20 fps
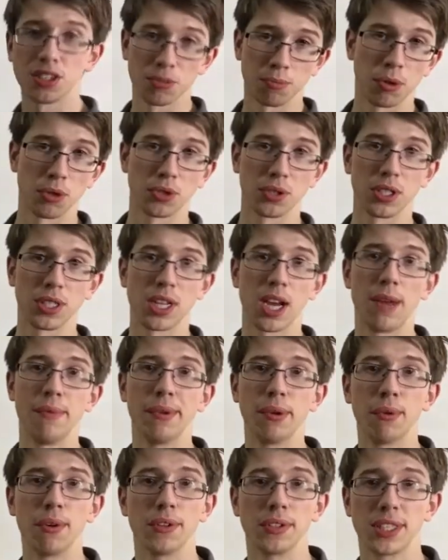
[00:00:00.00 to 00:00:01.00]
most of the time
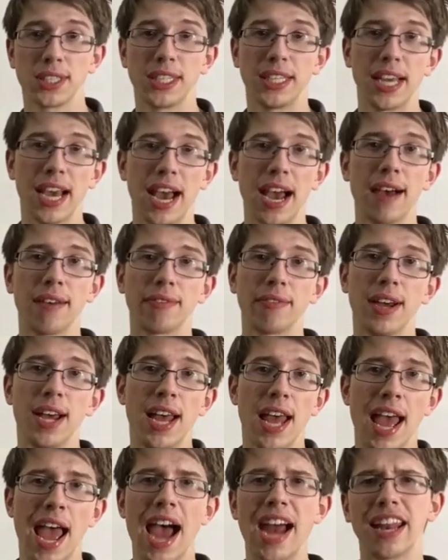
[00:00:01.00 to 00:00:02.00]
you won't see F
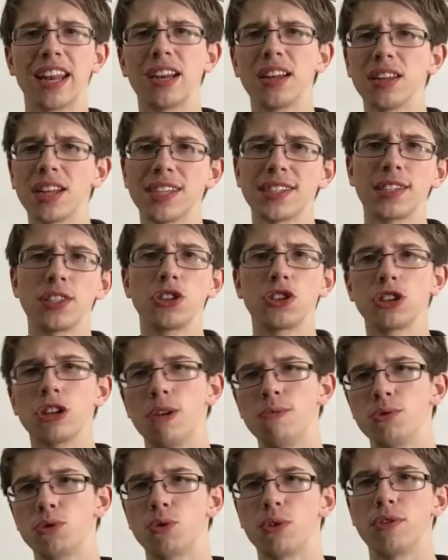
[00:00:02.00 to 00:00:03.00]
added unless there's
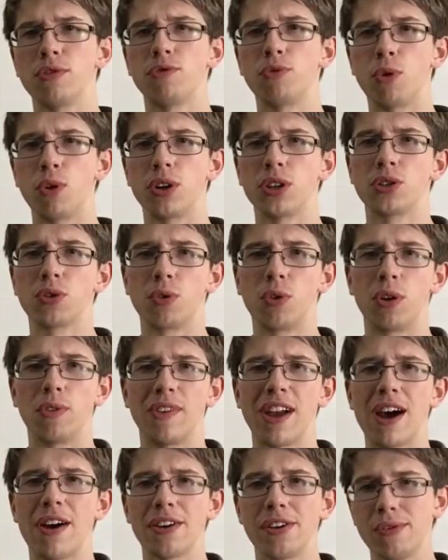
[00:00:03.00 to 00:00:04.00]
some sort of force or
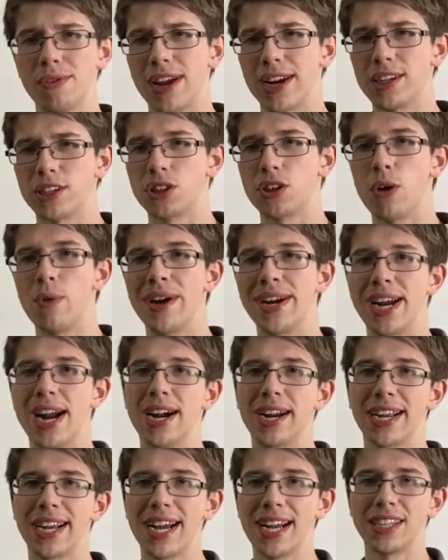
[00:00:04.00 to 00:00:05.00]
value that is going
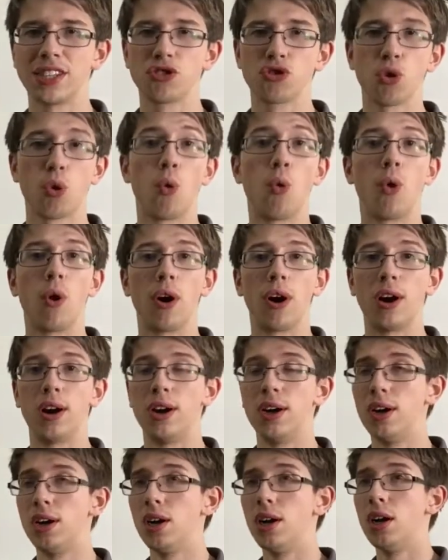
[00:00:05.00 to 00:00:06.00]
against or
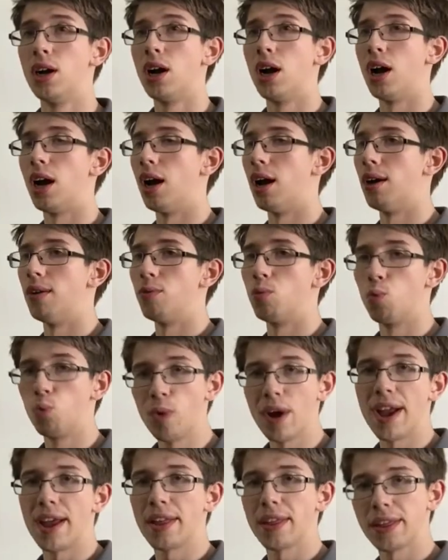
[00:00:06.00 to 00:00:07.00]

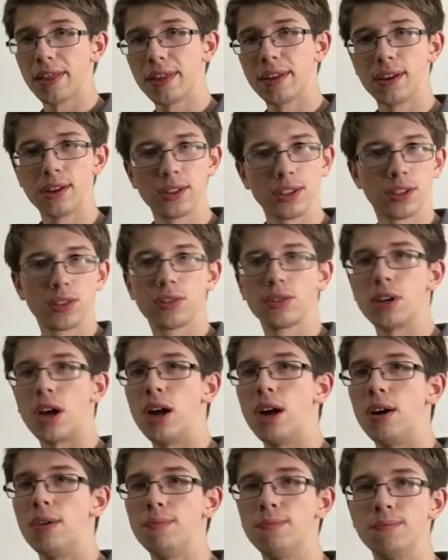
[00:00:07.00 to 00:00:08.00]
with
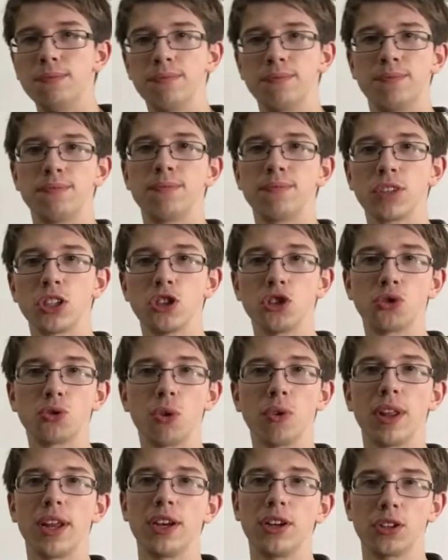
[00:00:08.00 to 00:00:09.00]
some control
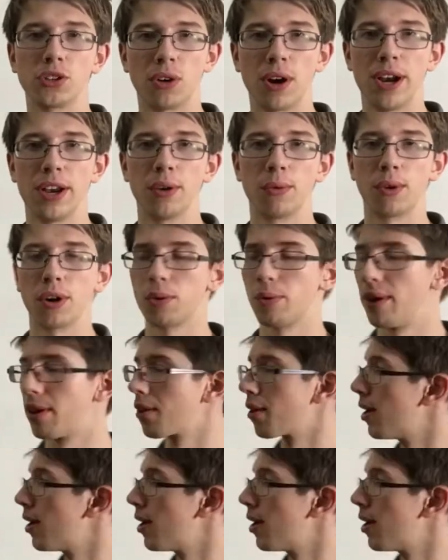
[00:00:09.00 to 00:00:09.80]
that you're trying to work with.